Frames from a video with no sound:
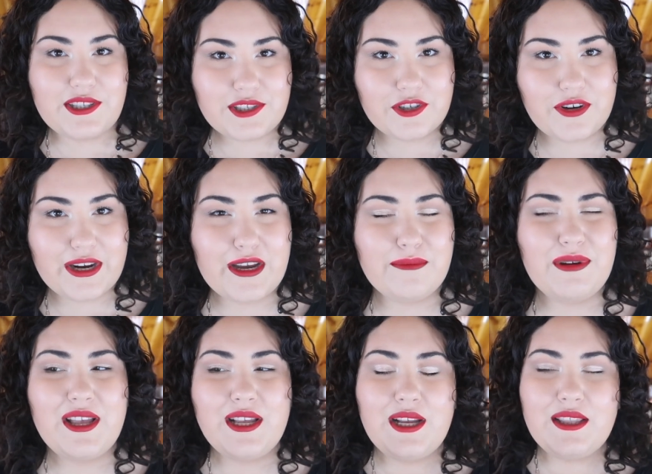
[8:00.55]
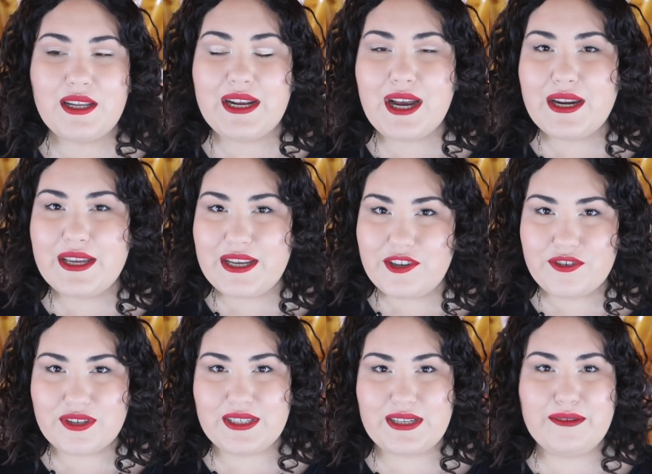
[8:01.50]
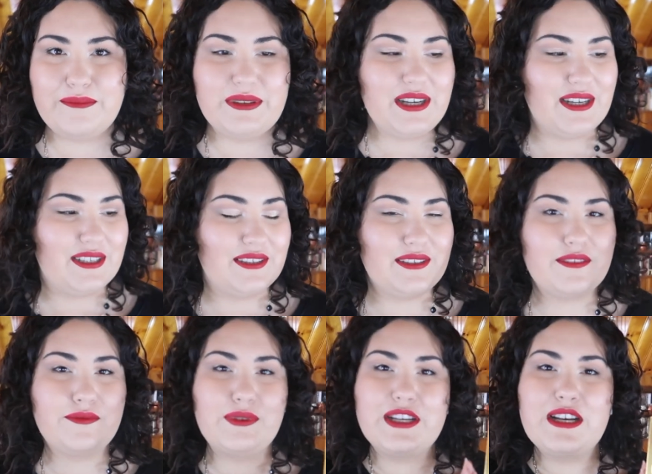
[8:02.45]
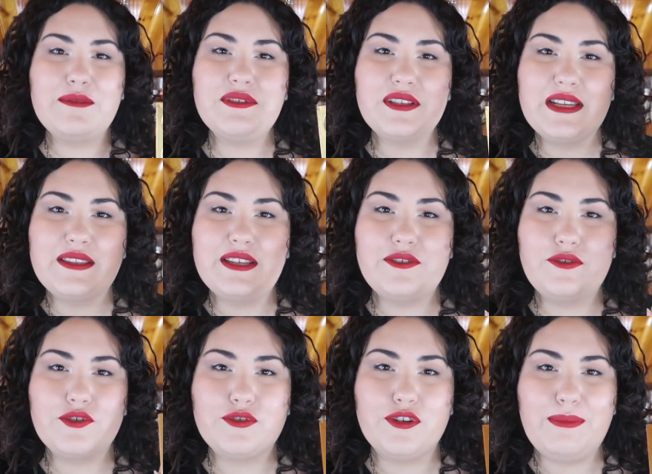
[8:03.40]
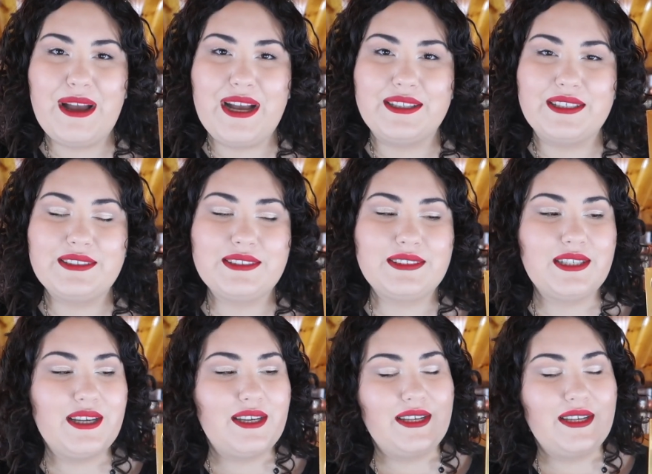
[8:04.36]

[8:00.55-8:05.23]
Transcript: Instagram that I got interested, because when it comes to like these neutral palettes,